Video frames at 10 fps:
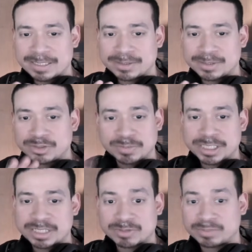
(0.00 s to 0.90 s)
YouTube
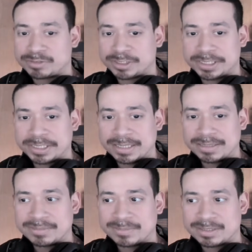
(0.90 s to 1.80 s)
channel was completely
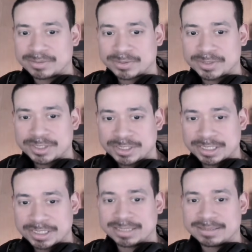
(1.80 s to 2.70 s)
gone. I'm like, oh
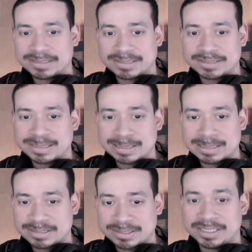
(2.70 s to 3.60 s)
shit, this is
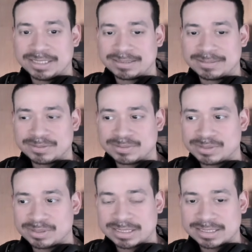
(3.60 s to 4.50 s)
this is gone. Oh
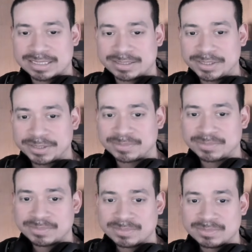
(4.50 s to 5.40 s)
no, this is not good.
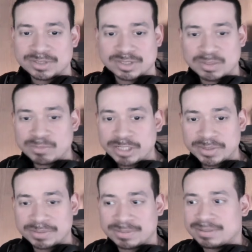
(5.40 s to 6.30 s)
It's no
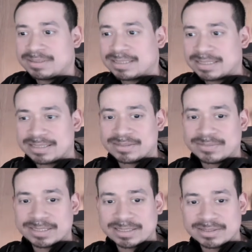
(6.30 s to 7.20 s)
bueno. And I'm
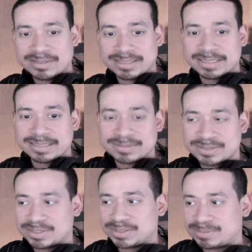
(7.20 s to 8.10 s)
like, all right,
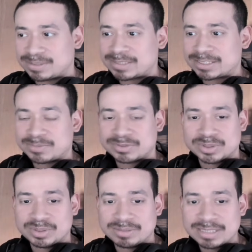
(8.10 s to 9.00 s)
so what am I supposed
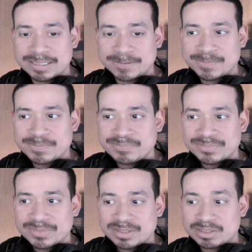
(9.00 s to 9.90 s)
to do now?
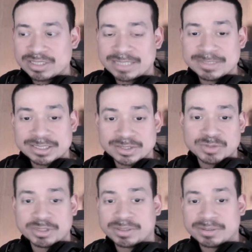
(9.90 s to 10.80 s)
So then I messaged
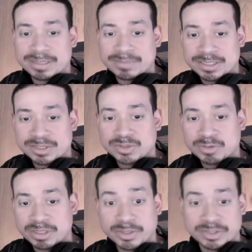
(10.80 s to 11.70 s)
Twitter, I messaged
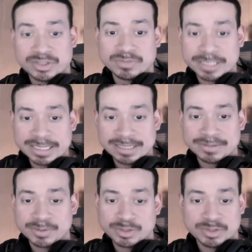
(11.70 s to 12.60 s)
Twitter, YouTube again,
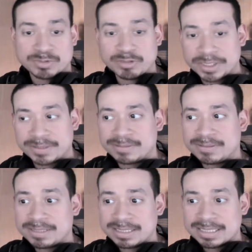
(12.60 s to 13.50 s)
or YouTube Twitter,
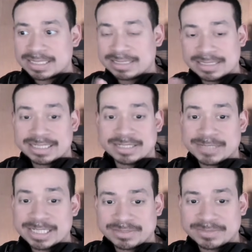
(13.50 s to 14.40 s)
and they didn't get
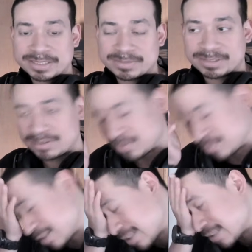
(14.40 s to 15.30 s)
back to me. And I'm like, oh
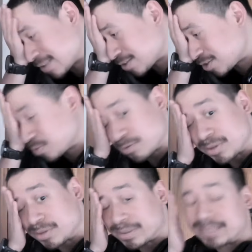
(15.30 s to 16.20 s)
my gosh, it's super
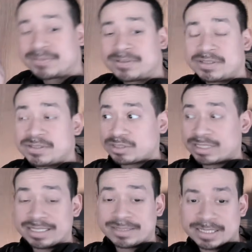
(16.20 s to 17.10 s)
annoying. So
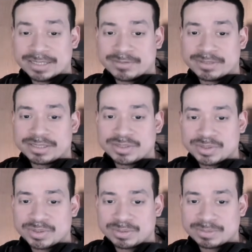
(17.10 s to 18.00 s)
then I, I went
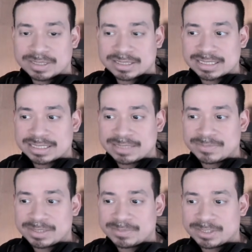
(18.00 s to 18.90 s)
to because
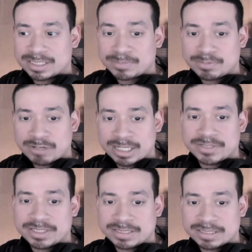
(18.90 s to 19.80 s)
I'm I'm on a
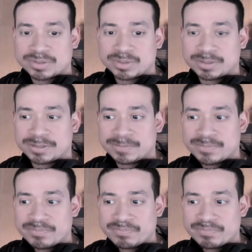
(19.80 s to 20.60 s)
private Discord